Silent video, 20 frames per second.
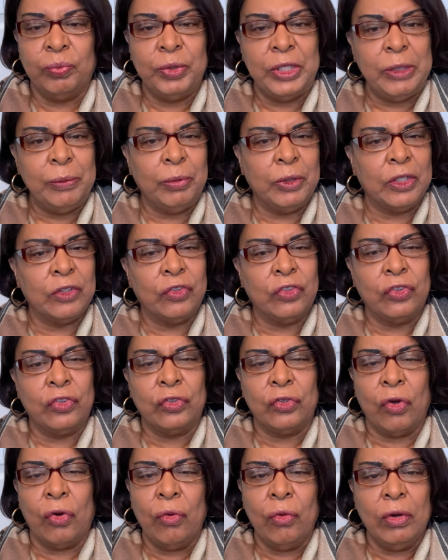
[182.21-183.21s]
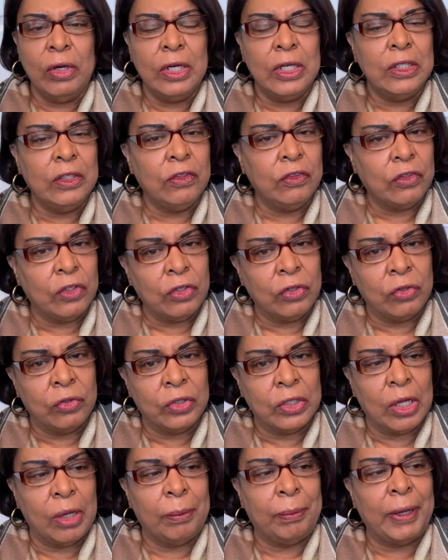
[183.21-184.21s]
People are so
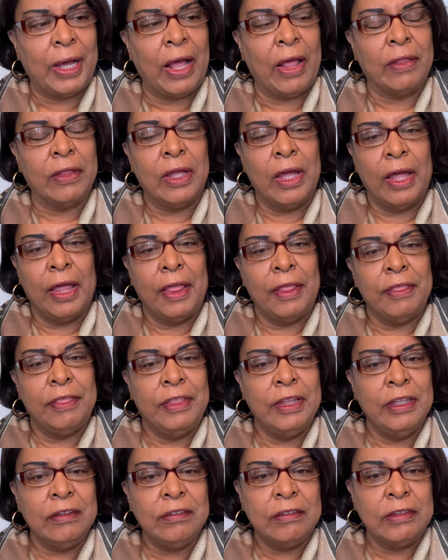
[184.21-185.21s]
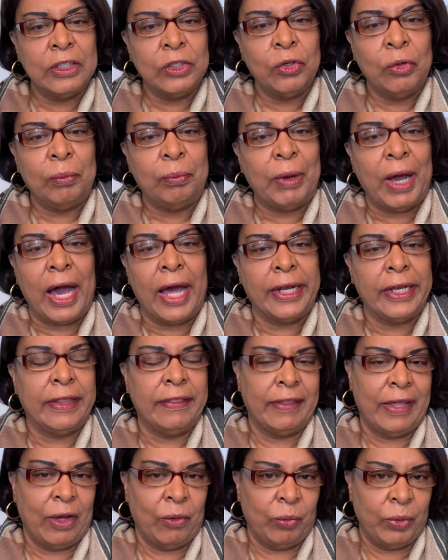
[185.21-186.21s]
concerned about this little body
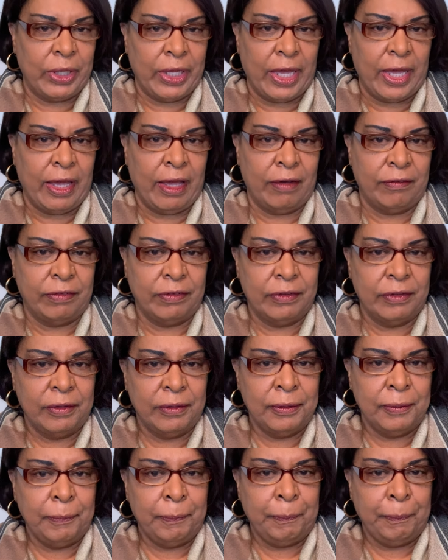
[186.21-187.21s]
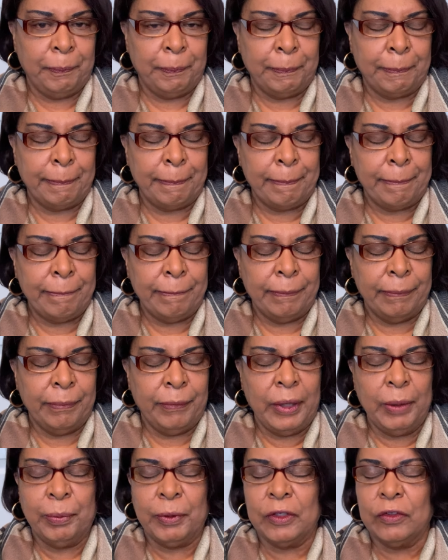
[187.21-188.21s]
that we have.
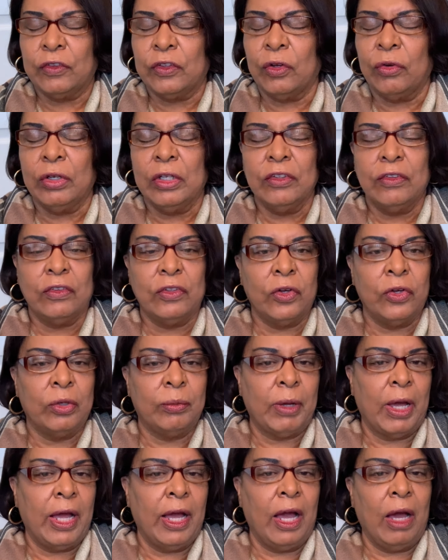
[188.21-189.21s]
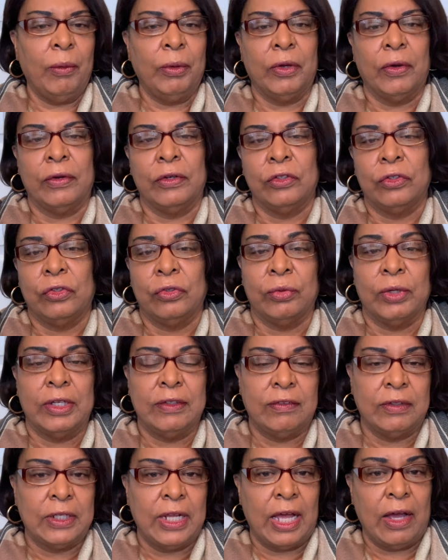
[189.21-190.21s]
People are so concerned about how we're going to
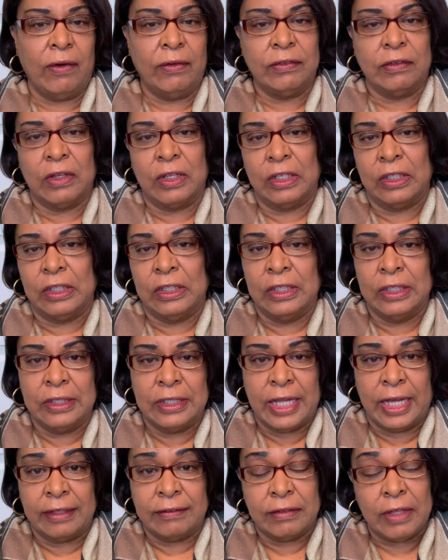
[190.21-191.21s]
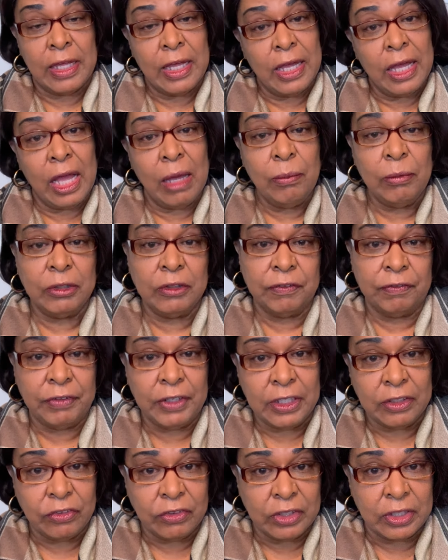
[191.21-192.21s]
dress it. How is it going to look nice? How much
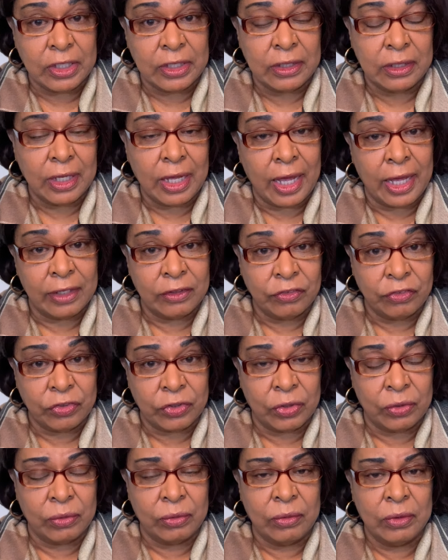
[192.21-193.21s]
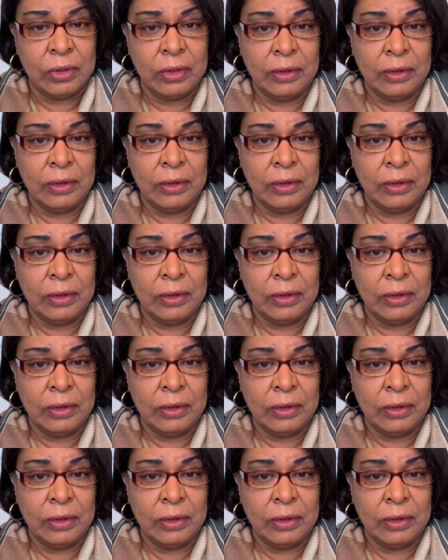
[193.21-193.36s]
flesh can I show?